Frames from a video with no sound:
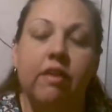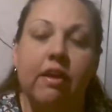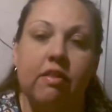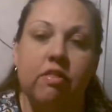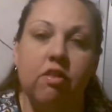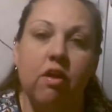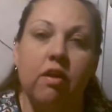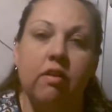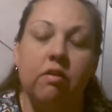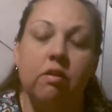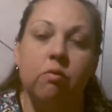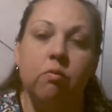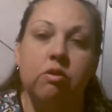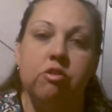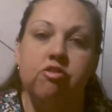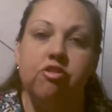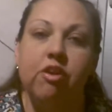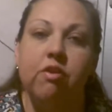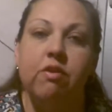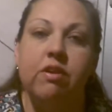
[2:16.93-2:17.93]
They thought that
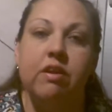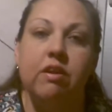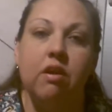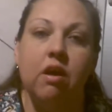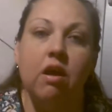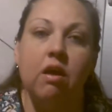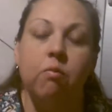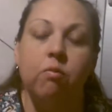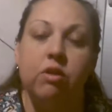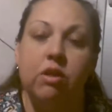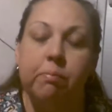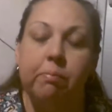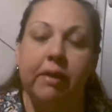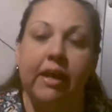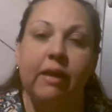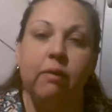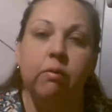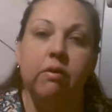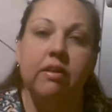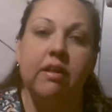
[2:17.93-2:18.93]
when the
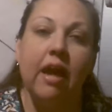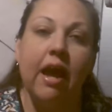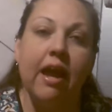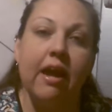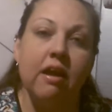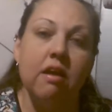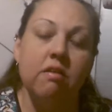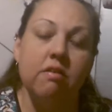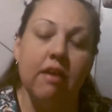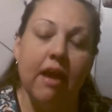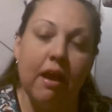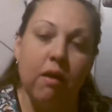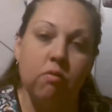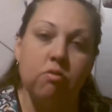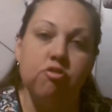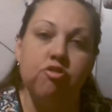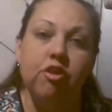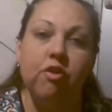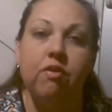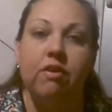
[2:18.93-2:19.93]
plane went
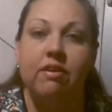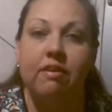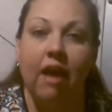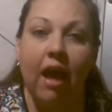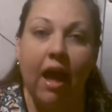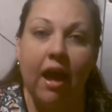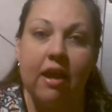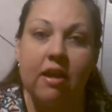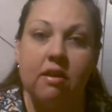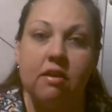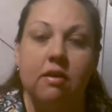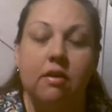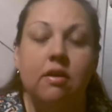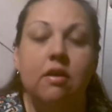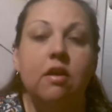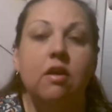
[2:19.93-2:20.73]
down, Jerry died.